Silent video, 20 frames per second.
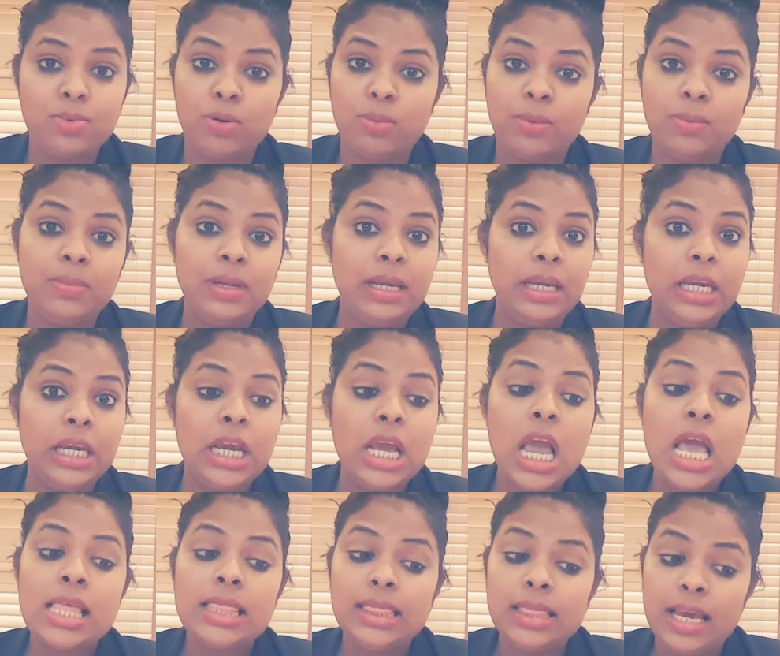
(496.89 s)
probably
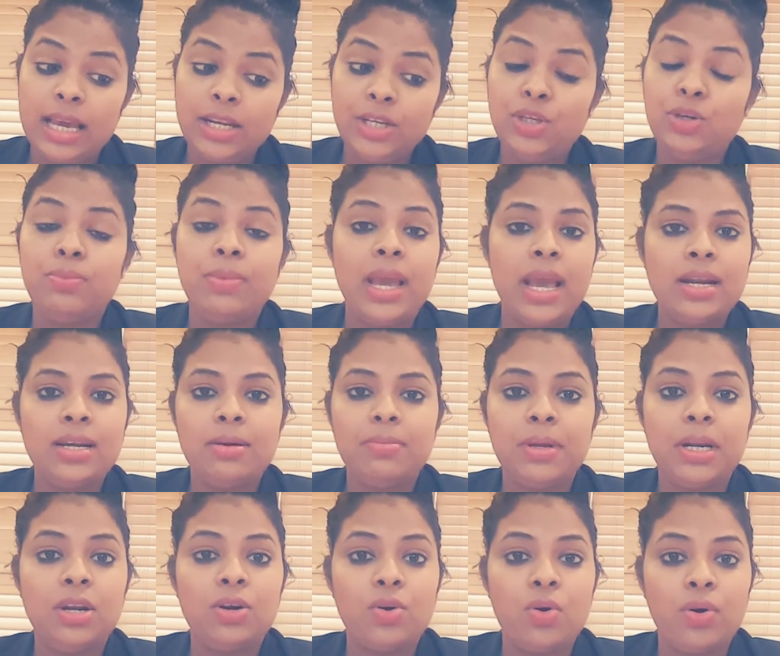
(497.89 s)
then you may end
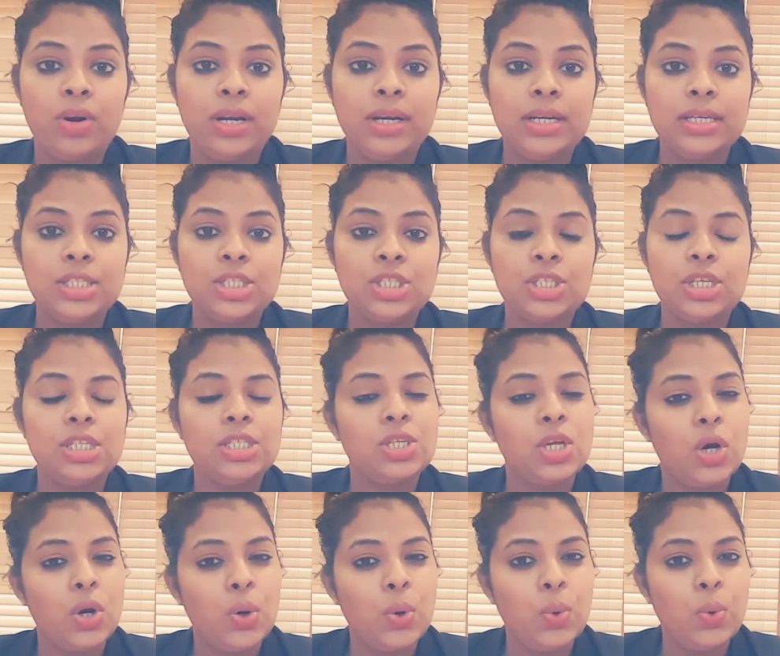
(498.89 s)
up in a wrong industry.
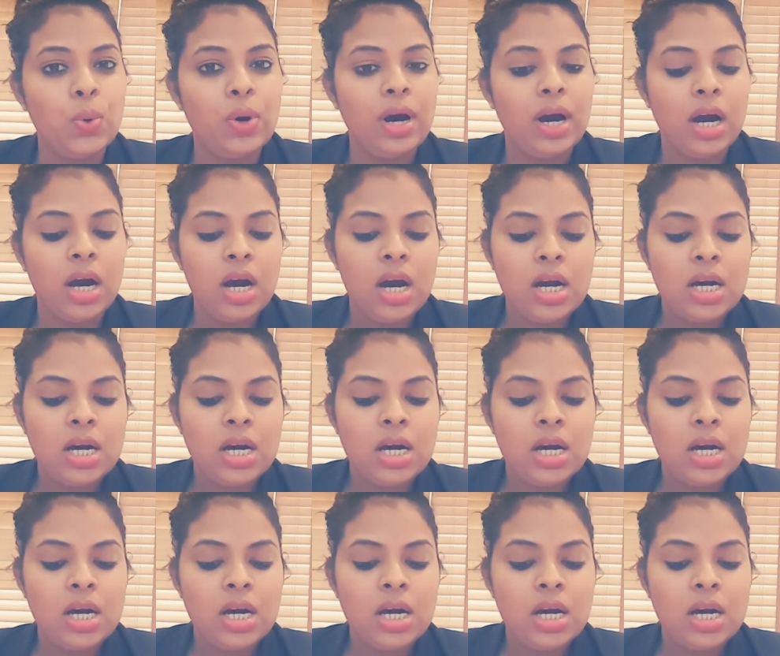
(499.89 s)
So